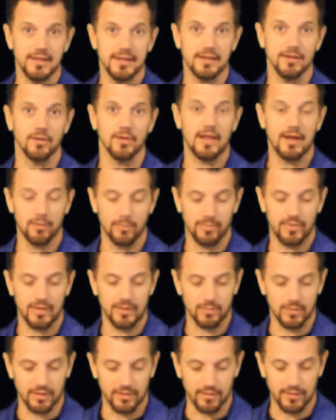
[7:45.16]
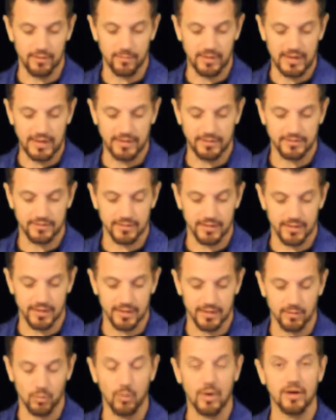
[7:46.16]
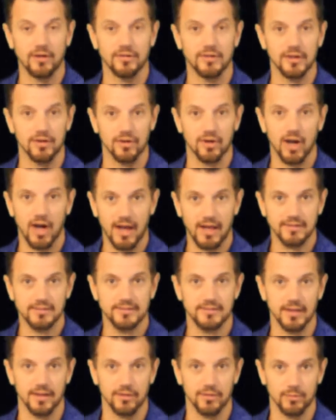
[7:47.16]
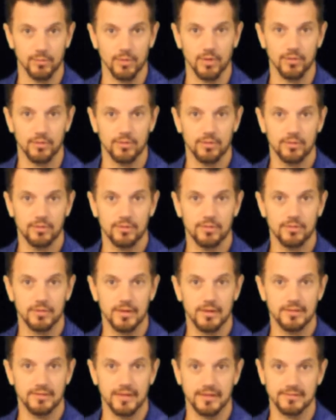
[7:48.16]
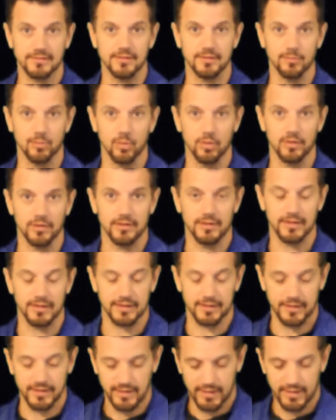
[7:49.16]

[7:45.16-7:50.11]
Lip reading: It'll help them eliminate wear and tear costs down the road. Okay? That's an important thing.